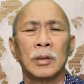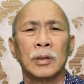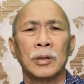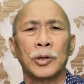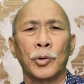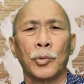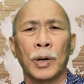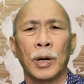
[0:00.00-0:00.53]

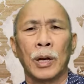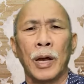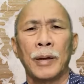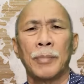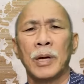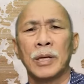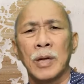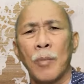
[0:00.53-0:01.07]
You were led
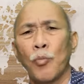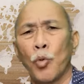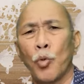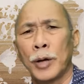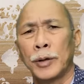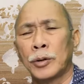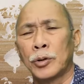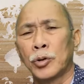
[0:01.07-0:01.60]
by
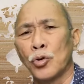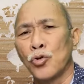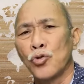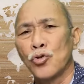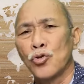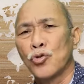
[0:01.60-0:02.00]
someone to